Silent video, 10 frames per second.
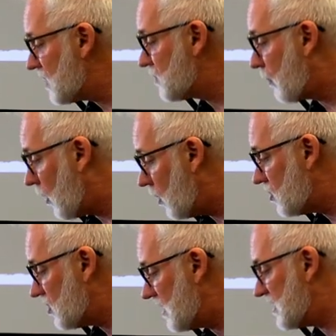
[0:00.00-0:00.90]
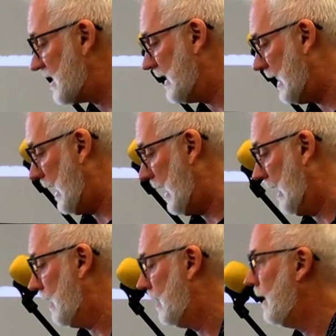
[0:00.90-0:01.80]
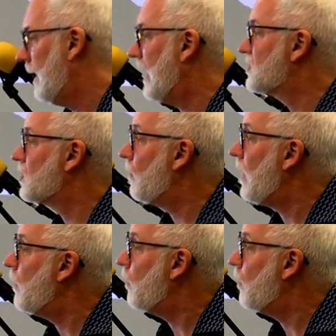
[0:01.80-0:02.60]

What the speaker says: was Persia's king, and so they